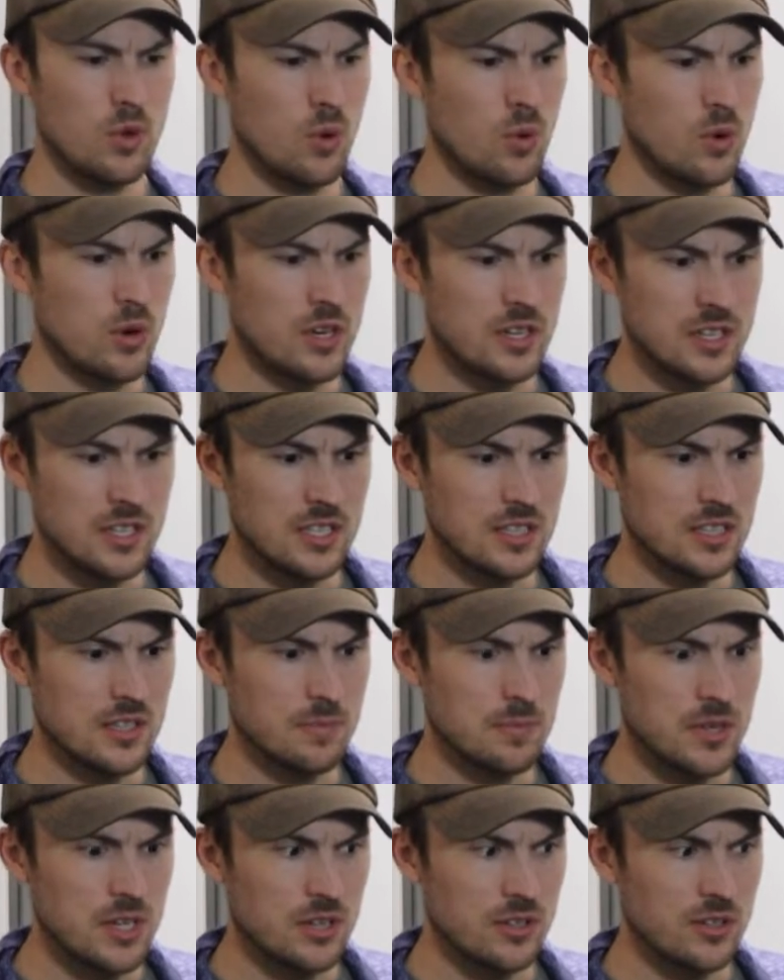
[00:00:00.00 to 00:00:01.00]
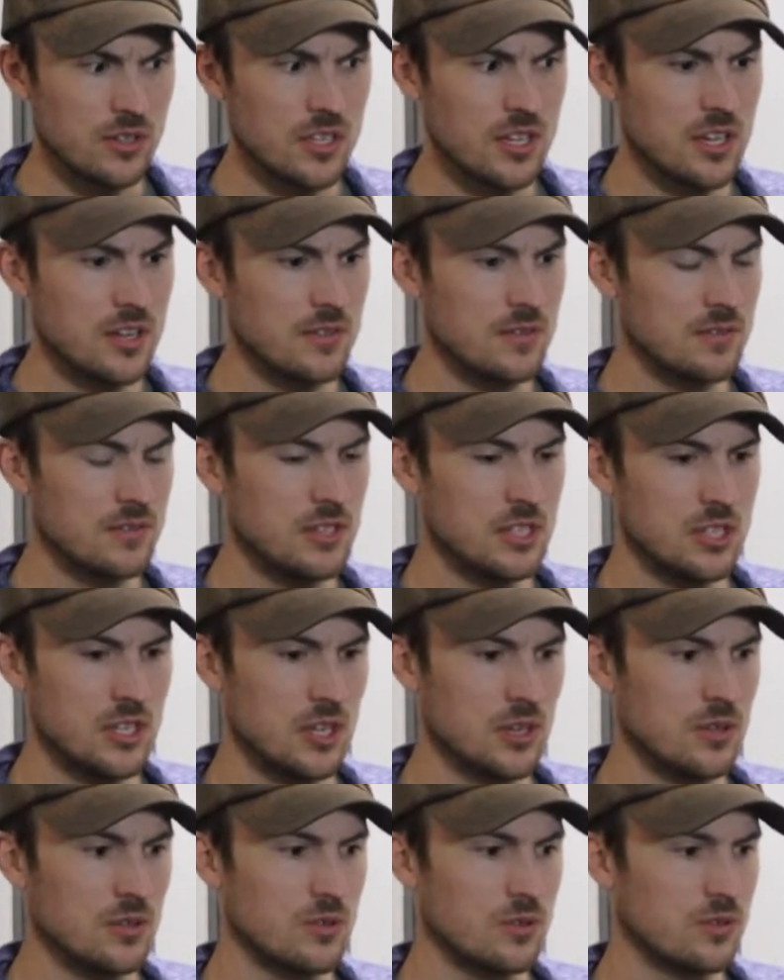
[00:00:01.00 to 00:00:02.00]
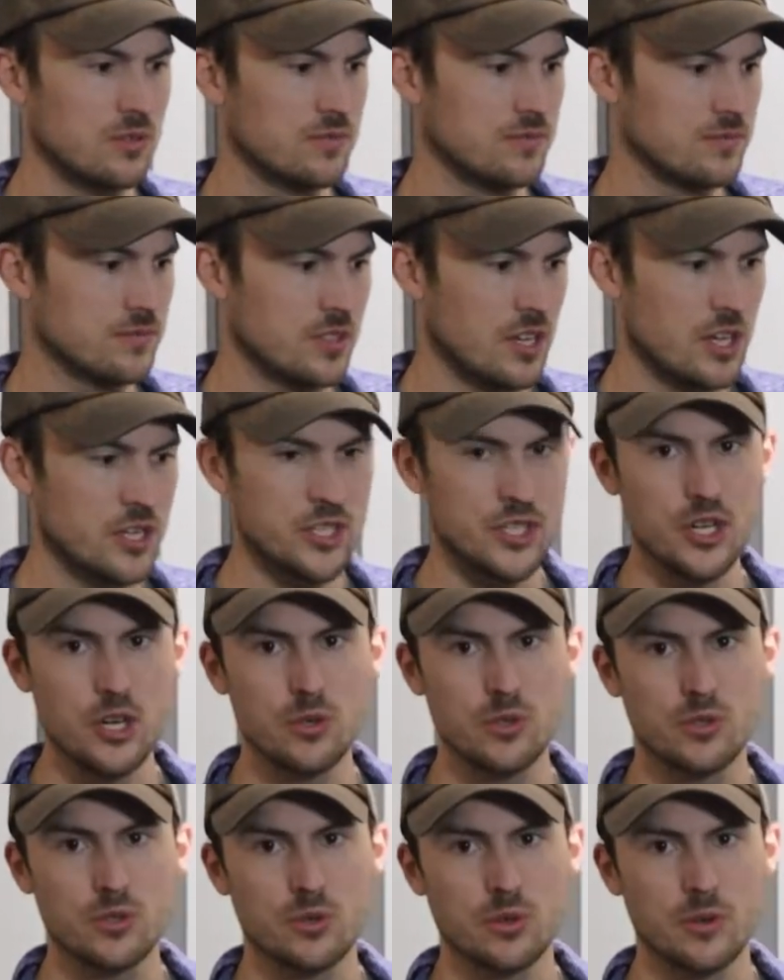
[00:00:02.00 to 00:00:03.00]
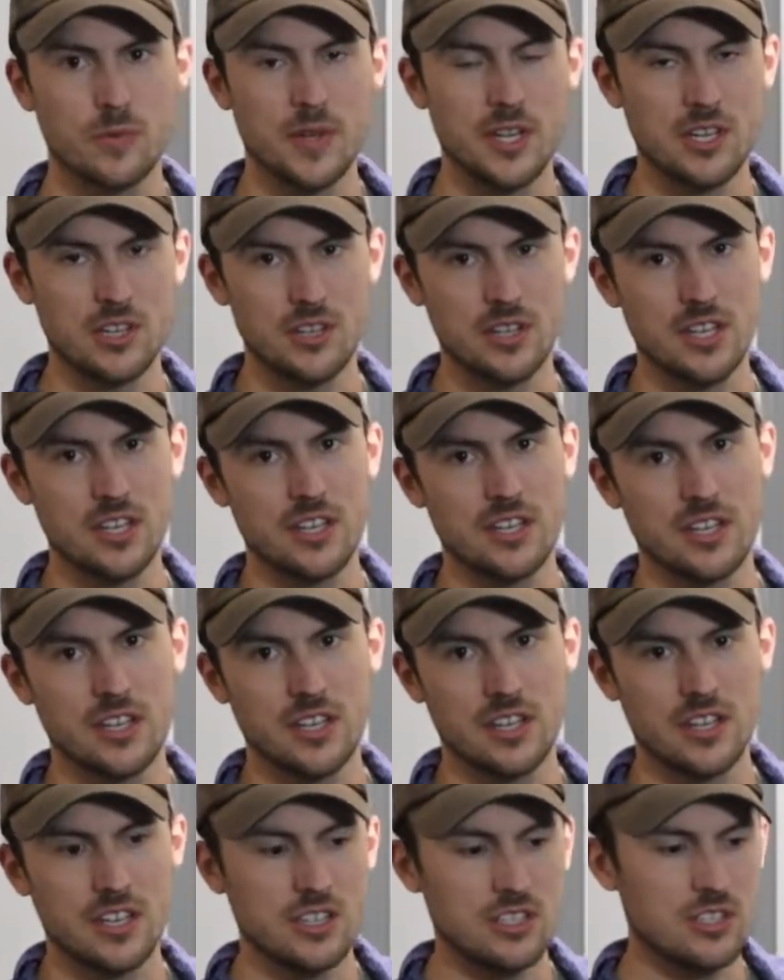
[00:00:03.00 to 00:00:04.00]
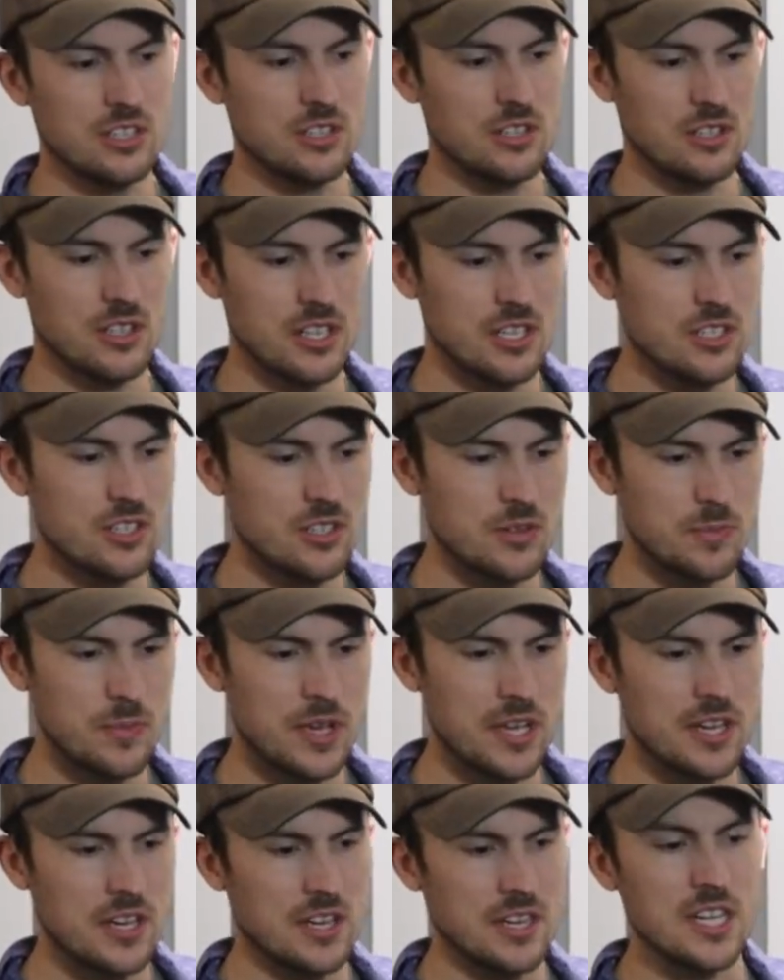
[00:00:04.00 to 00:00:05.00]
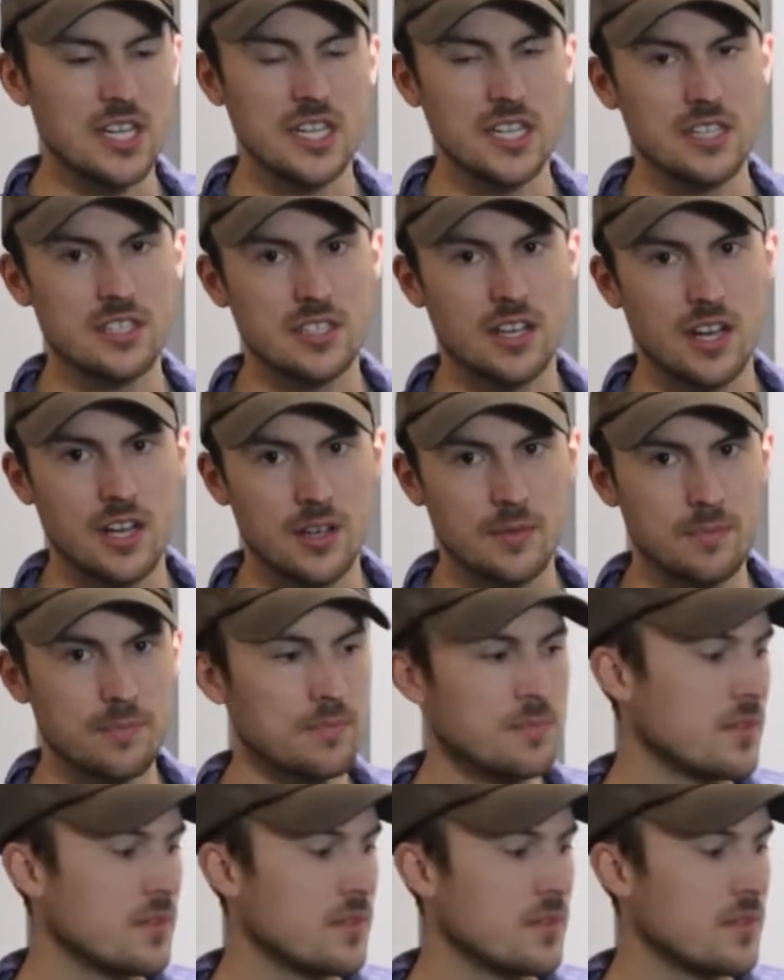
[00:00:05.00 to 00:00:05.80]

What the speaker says: or in the middle of, you know, a snowstorm and you need to get into your engine bay at any time,